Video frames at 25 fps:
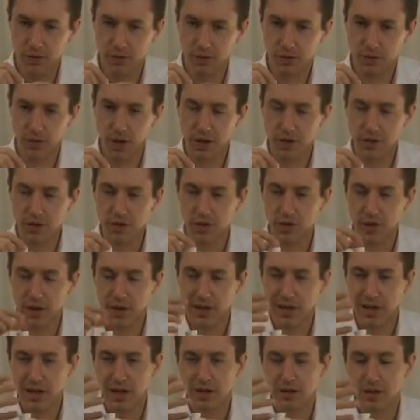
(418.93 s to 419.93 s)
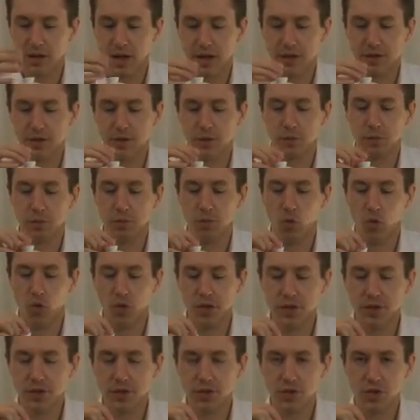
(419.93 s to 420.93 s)
Lots of
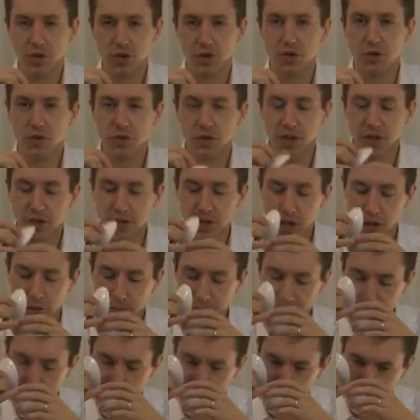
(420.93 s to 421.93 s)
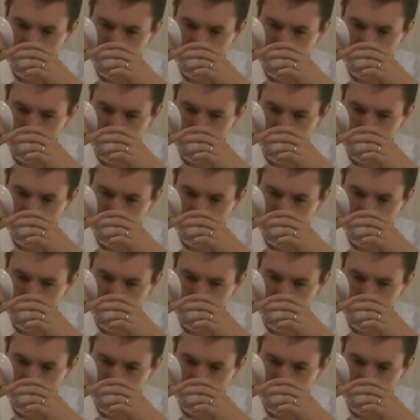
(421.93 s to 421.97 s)
moist, earthy type